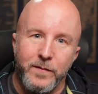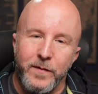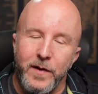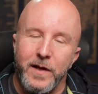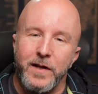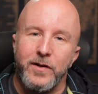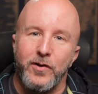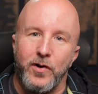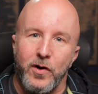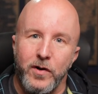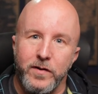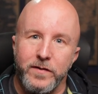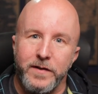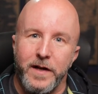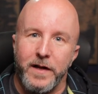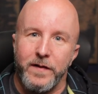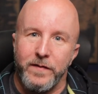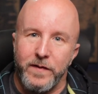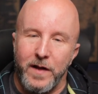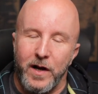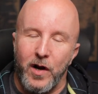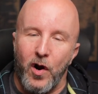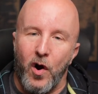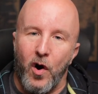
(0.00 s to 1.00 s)
it turns
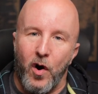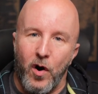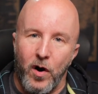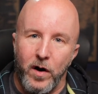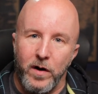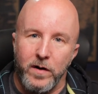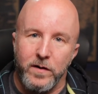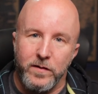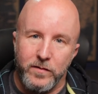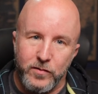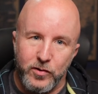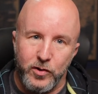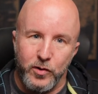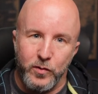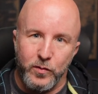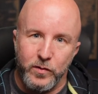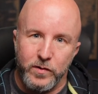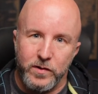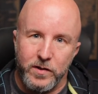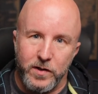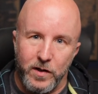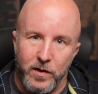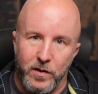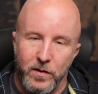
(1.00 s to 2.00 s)
out they are 2
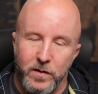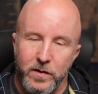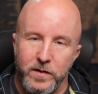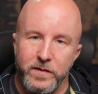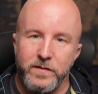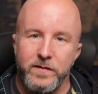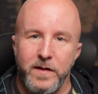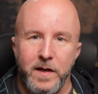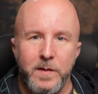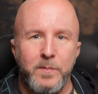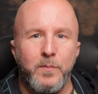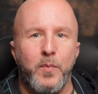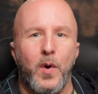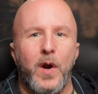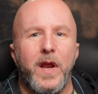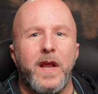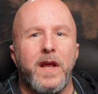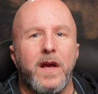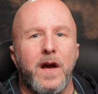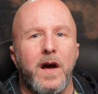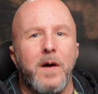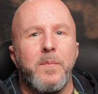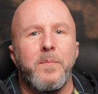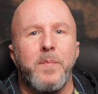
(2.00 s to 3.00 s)
still, because they
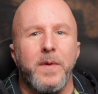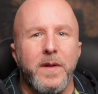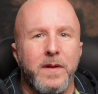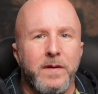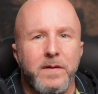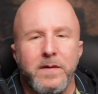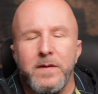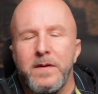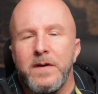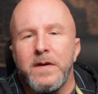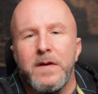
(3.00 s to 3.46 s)
break up and